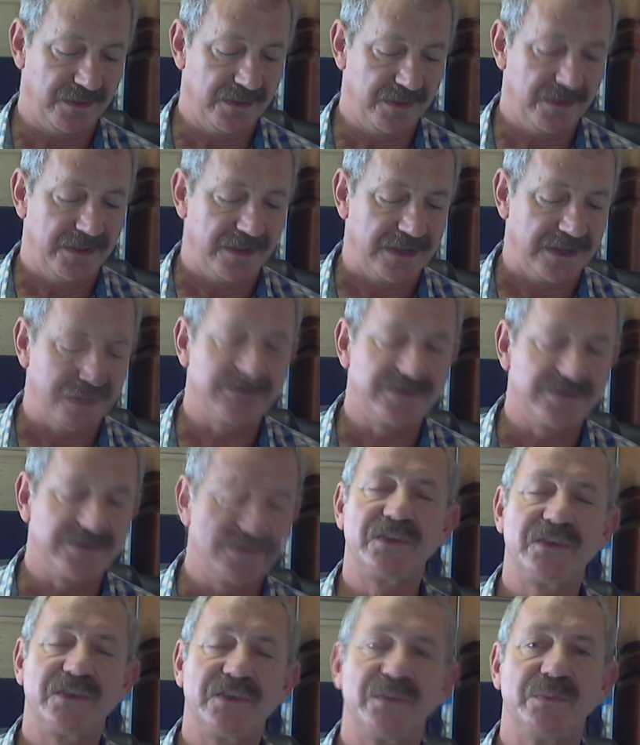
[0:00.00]
it's there
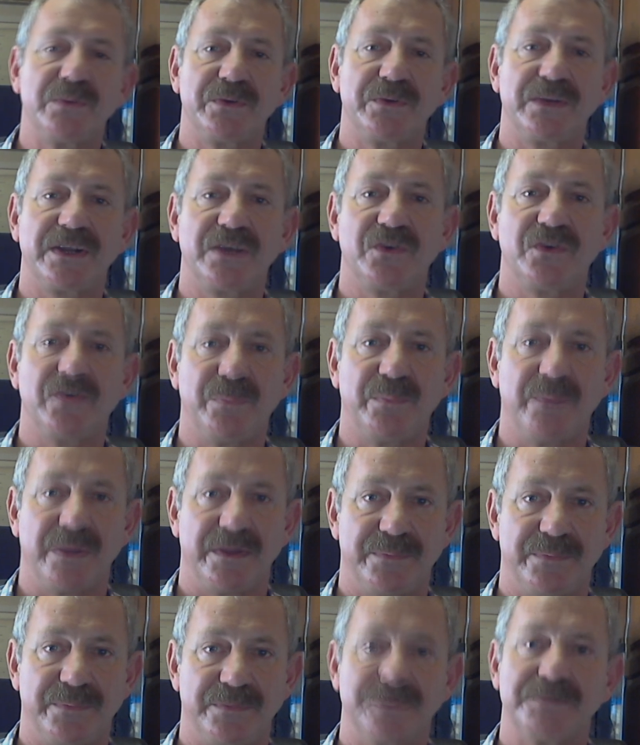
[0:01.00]
to protect your pipe.
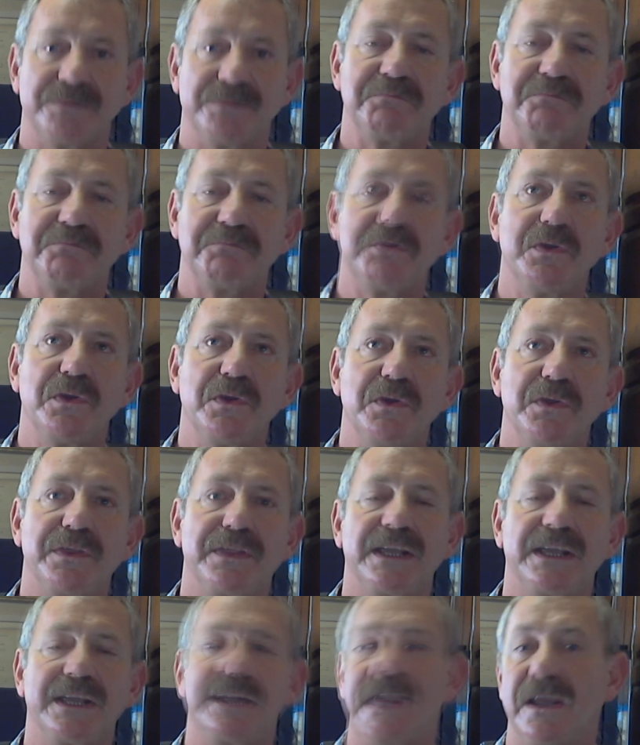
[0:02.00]
Too thick,
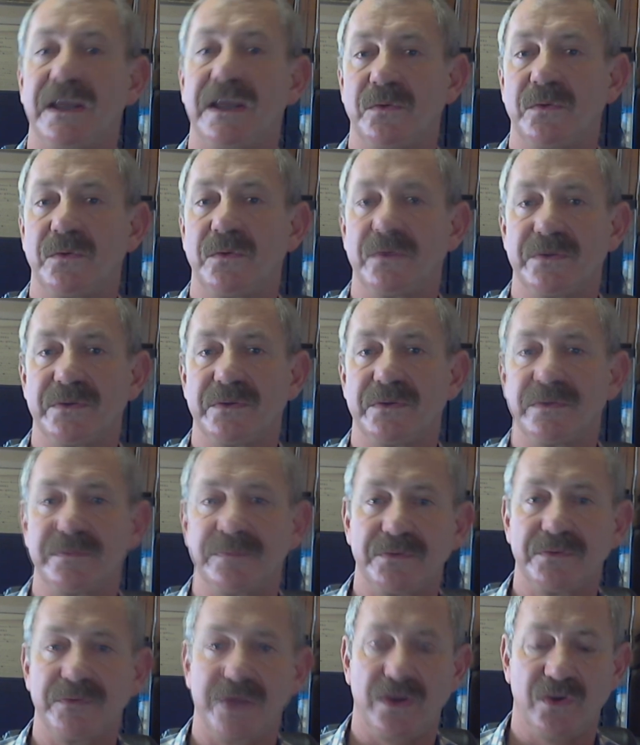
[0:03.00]
it can also
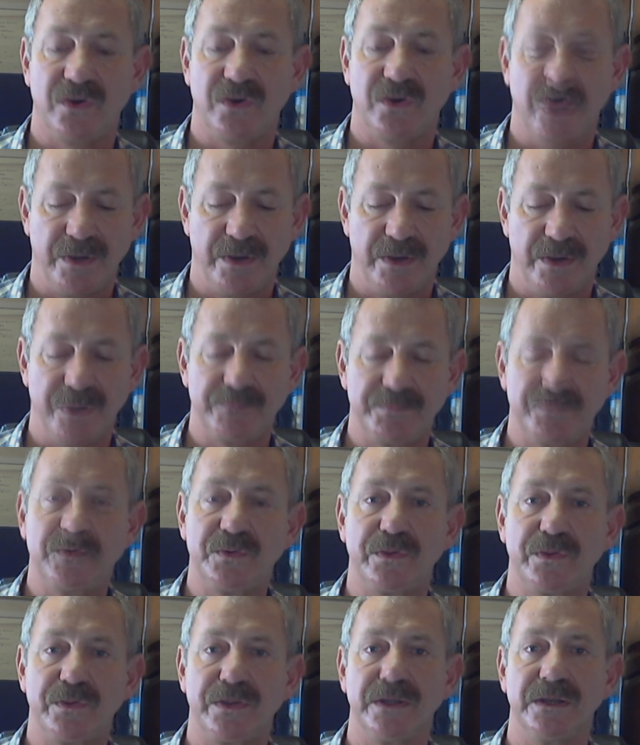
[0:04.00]
crack your pipe. Too
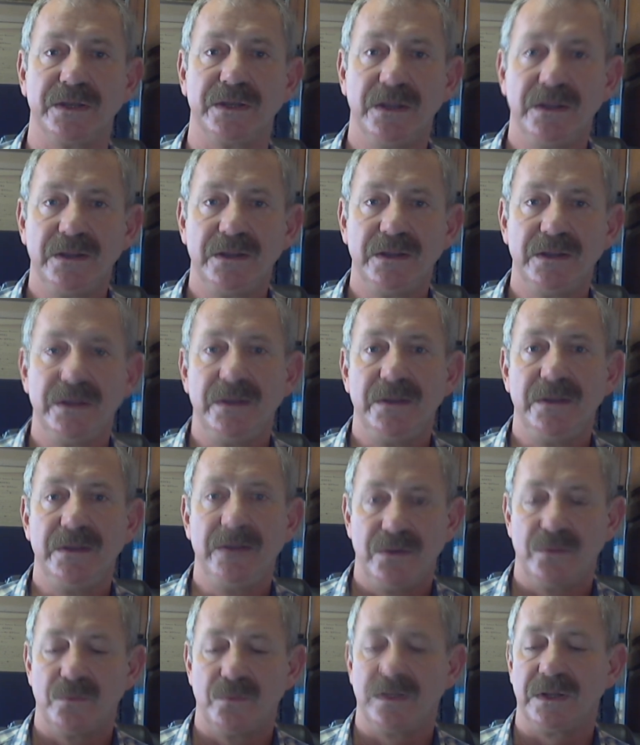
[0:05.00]
thin,
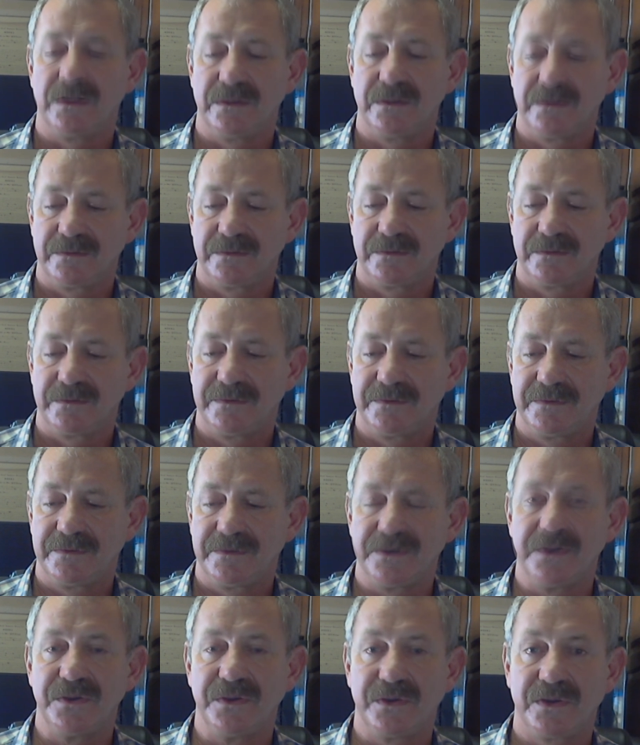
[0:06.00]
well, you
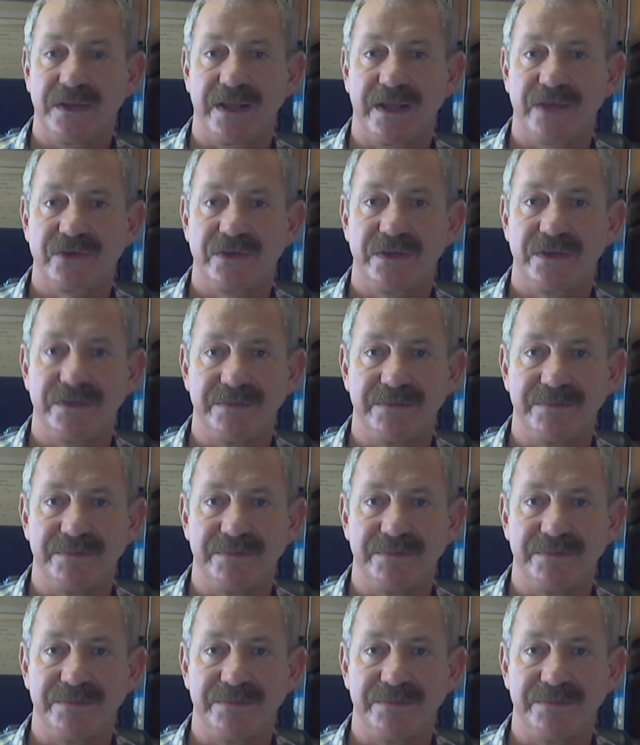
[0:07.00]
can actually